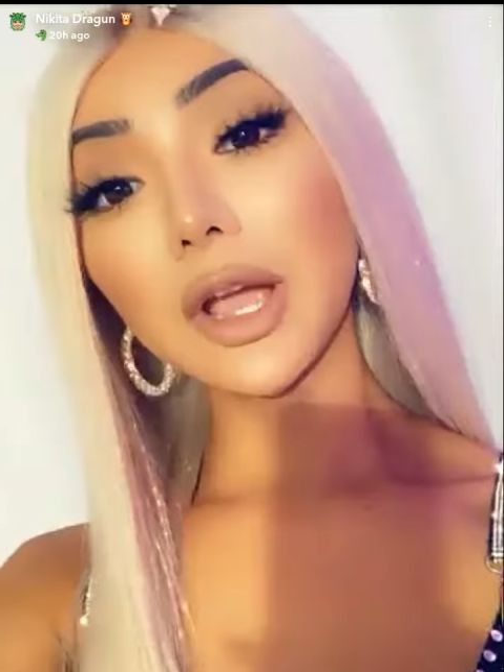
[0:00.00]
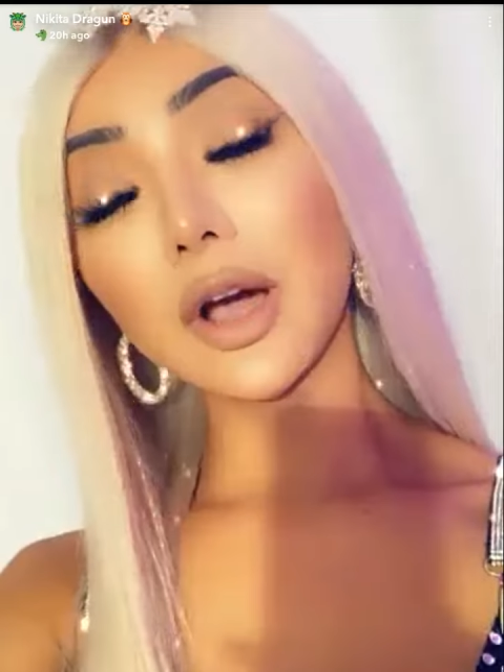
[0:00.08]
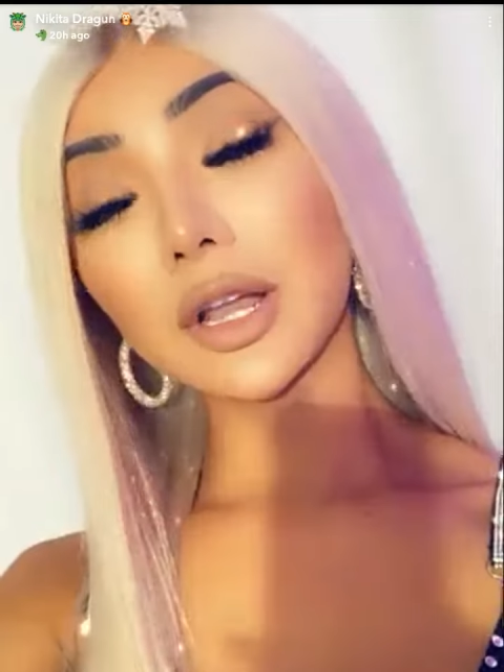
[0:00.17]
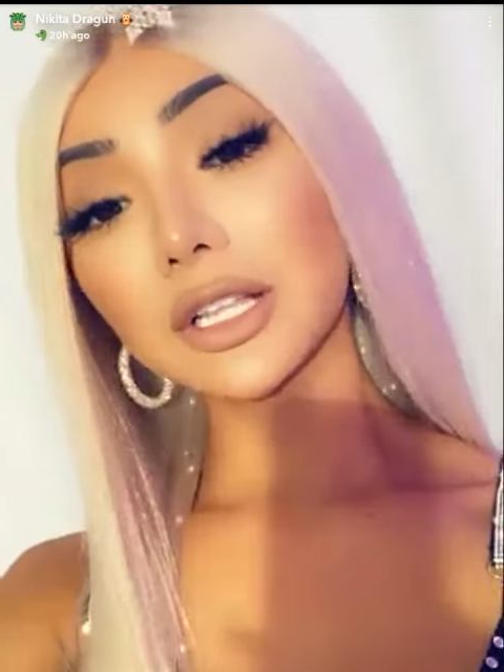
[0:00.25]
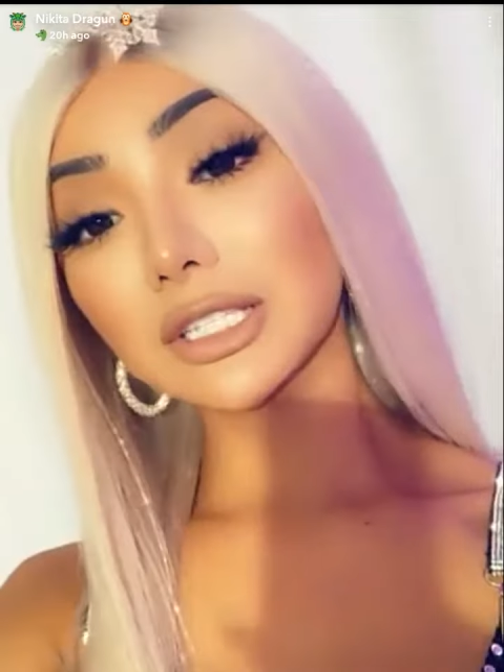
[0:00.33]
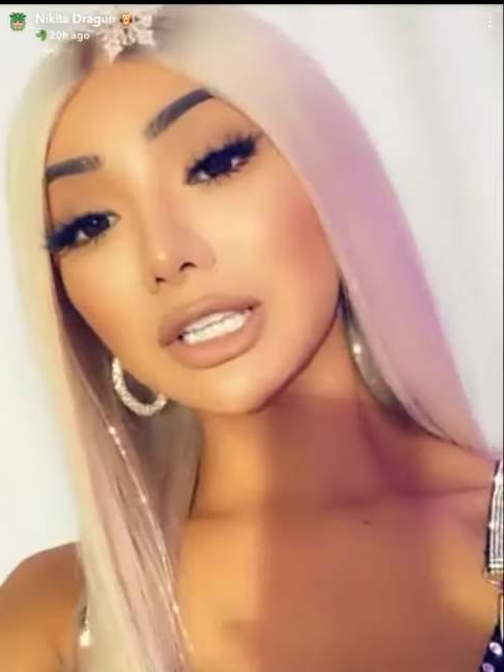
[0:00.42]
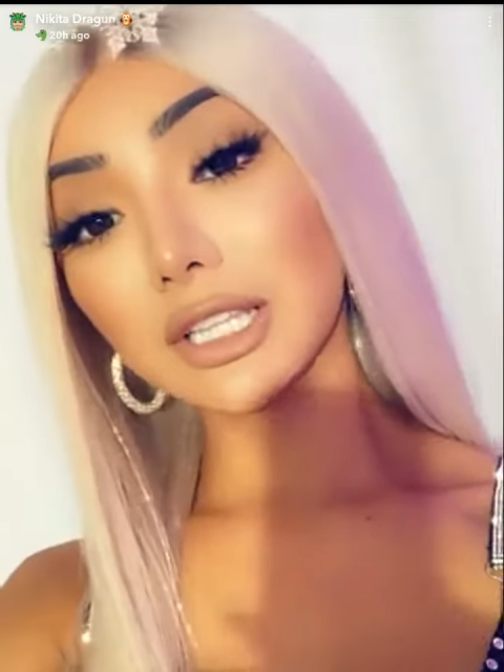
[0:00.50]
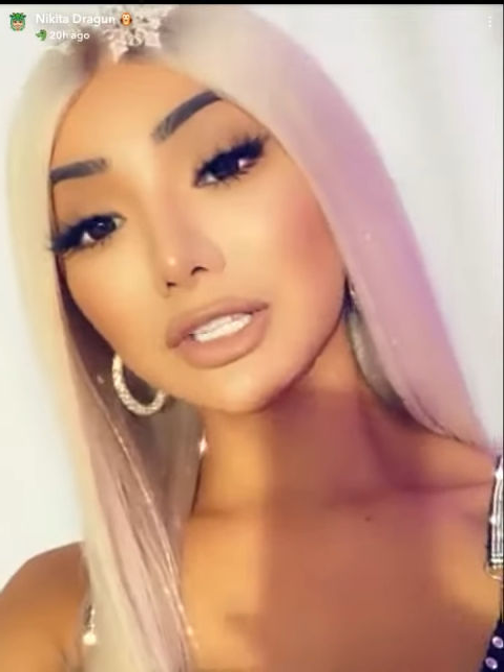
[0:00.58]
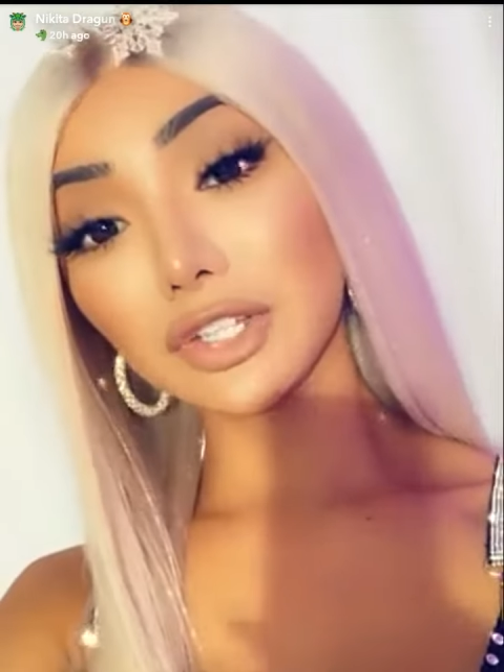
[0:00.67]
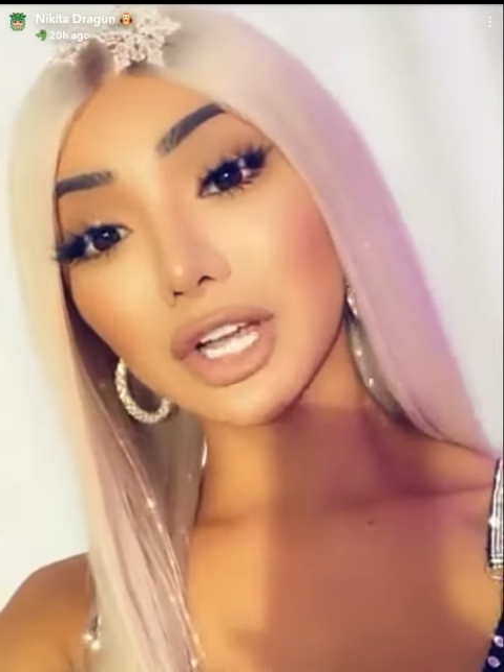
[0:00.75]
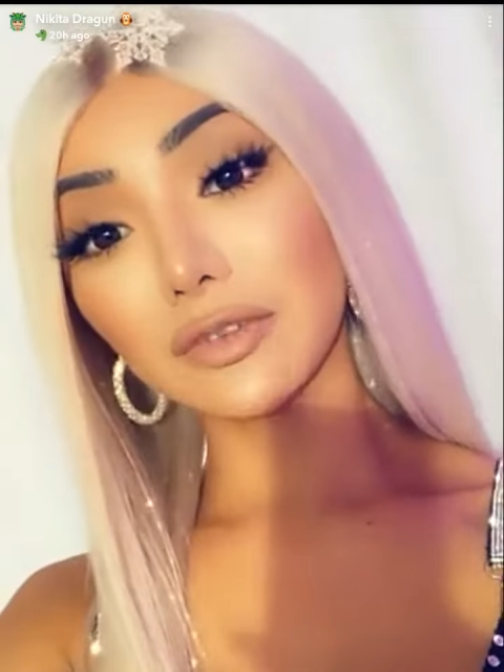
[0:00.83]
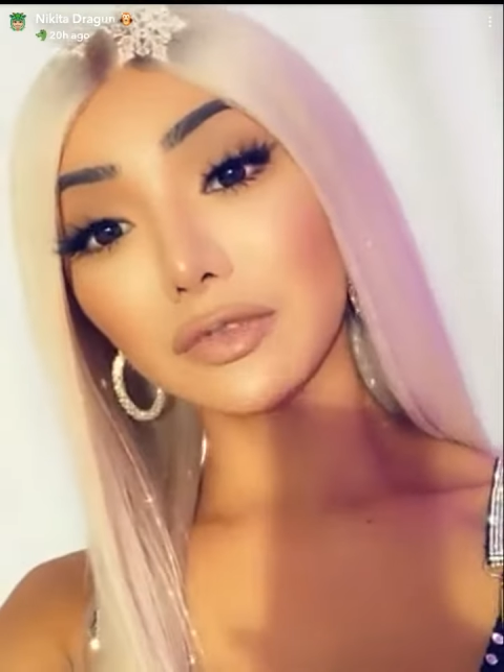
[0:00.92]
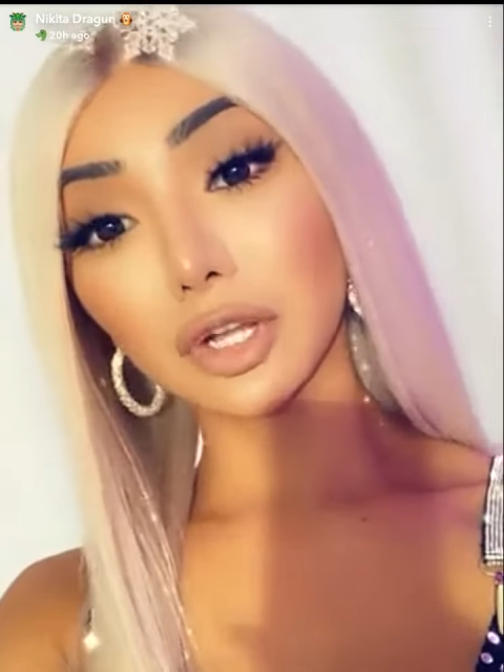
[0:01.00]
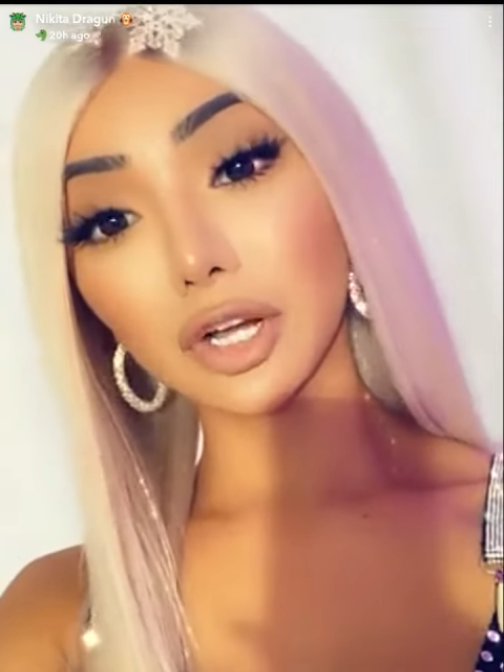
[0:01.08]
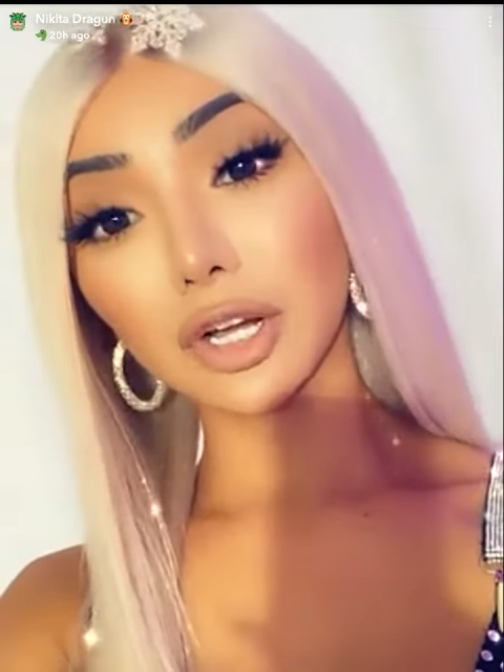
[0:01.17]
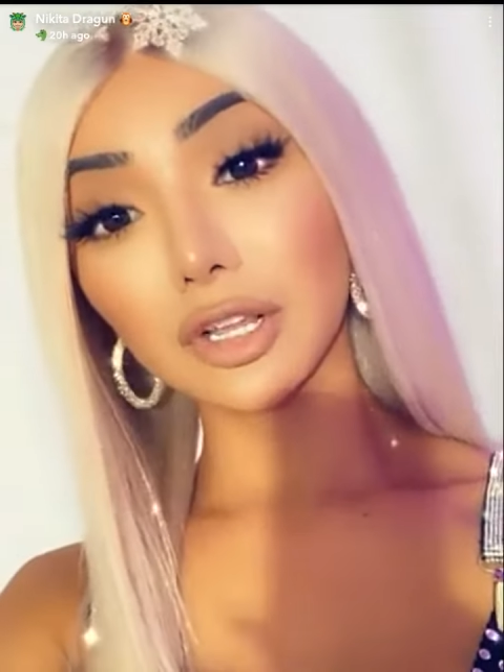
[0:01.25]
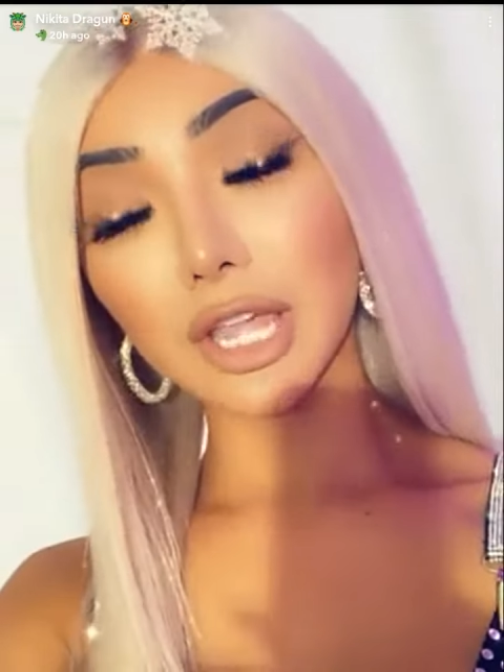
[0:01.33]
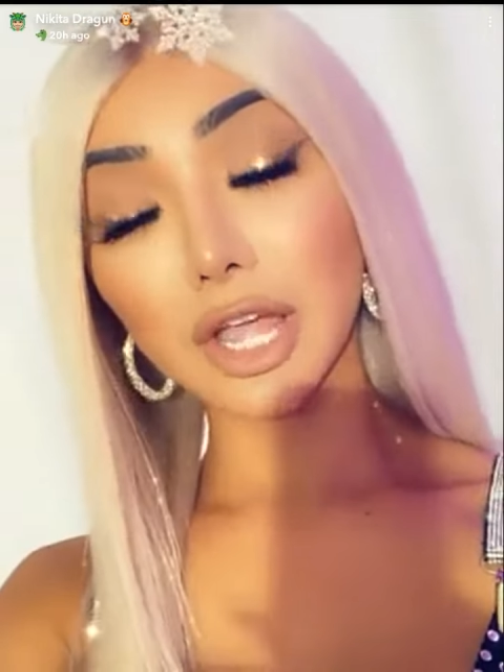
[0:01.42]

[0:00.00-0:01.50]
Honestly, this year I've learned